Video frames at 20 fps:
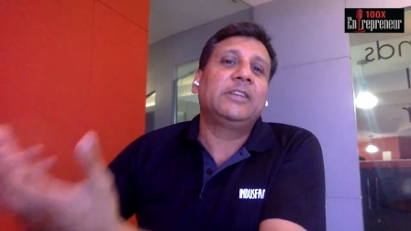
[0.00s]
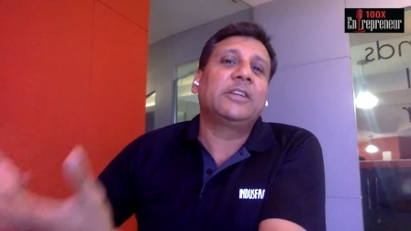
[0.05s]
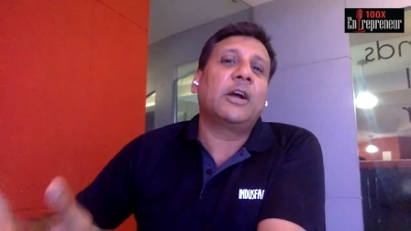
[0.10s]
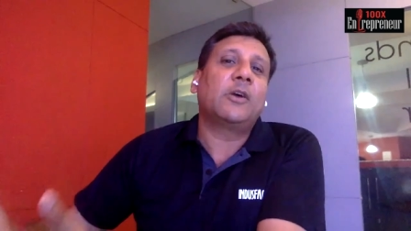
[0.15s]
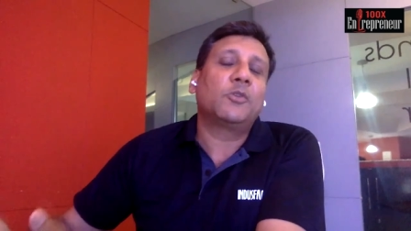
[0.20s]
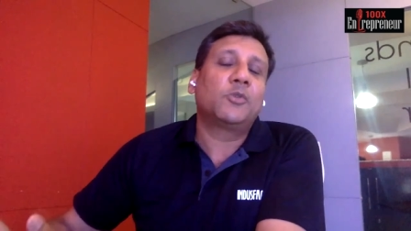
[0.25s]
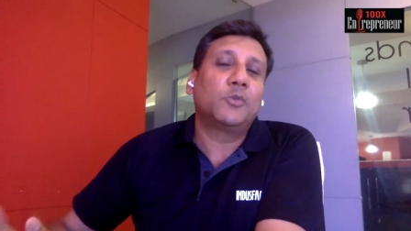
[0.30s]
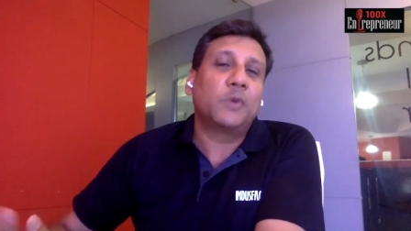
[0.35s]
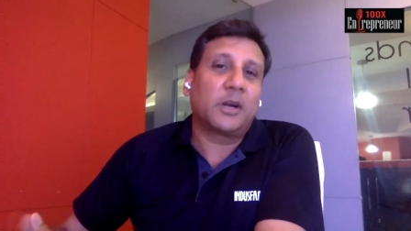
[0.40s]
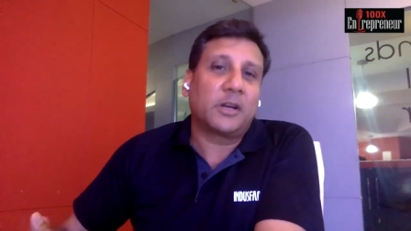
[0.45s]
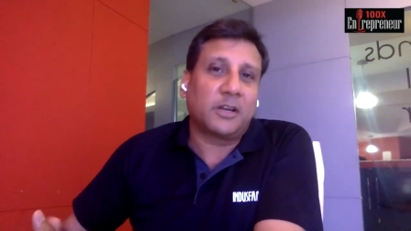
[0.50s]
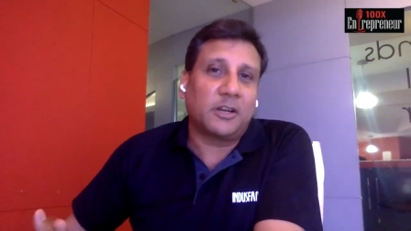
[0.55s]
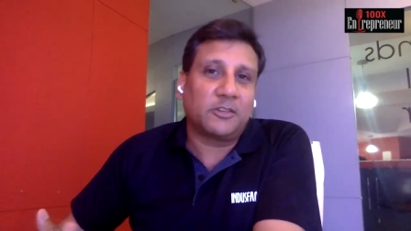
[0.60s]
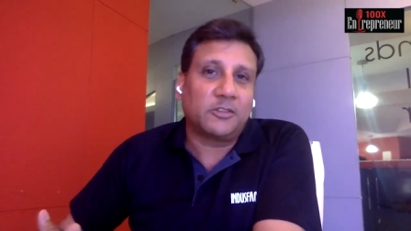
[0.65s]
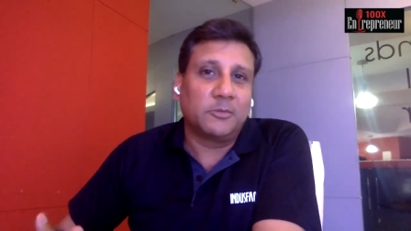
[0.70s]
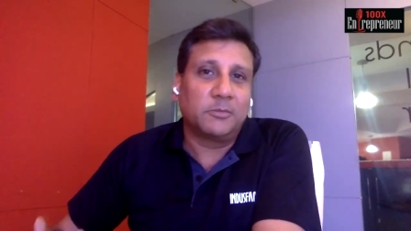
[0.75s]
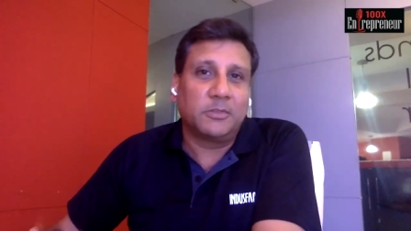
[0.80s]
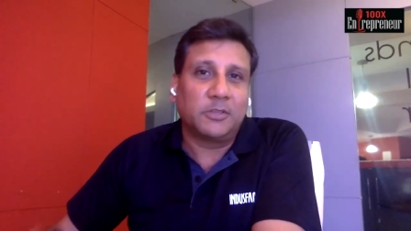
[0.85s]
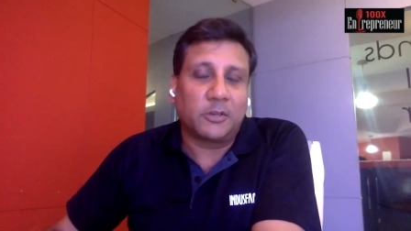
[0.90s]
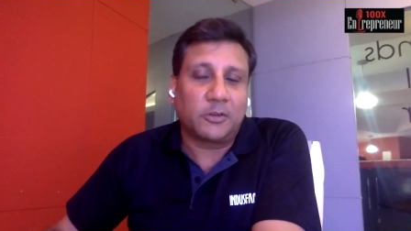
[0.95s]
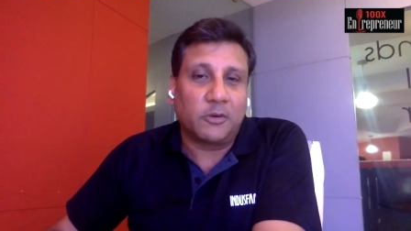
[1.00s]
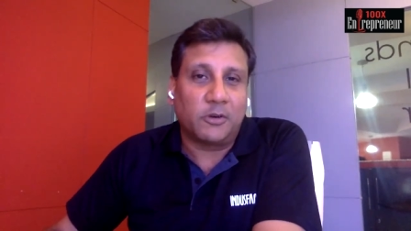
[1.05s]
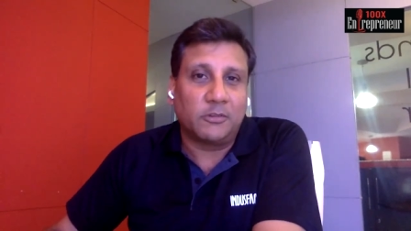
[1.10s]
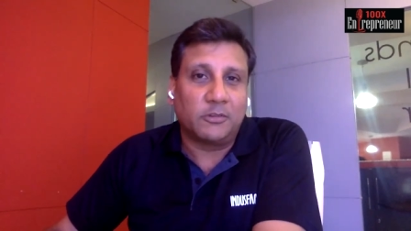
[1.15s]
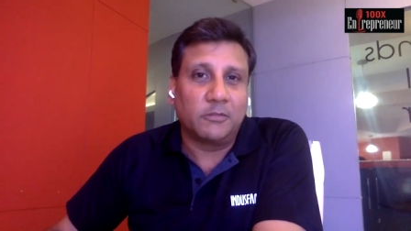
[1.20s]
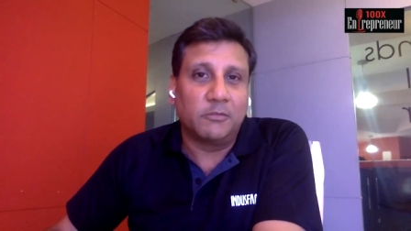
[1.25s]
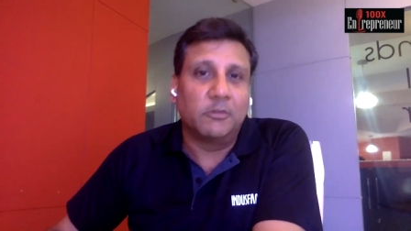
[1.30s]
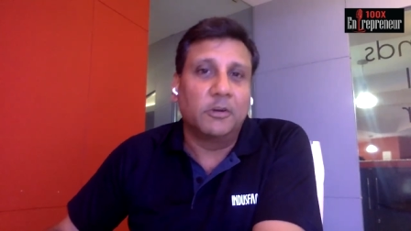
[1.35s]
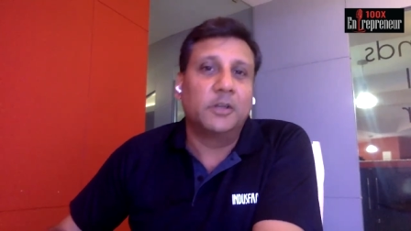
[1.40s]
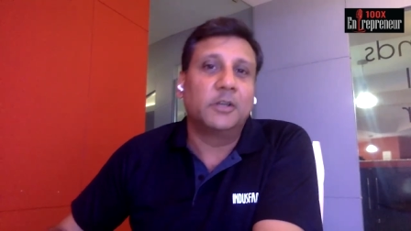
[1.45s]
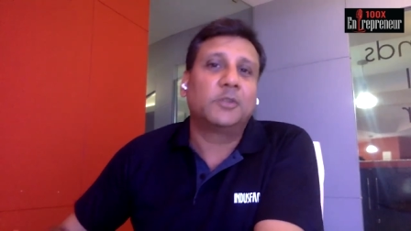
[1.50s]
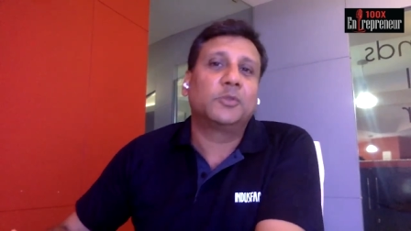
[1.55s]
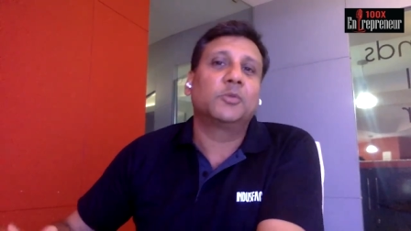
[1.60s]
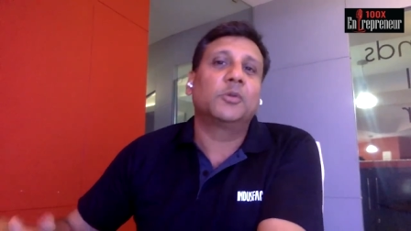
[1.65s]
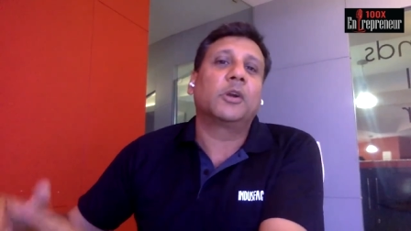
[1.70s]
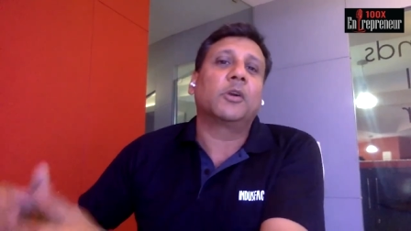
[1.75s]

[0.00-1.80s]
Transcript: reach out to our customers across the world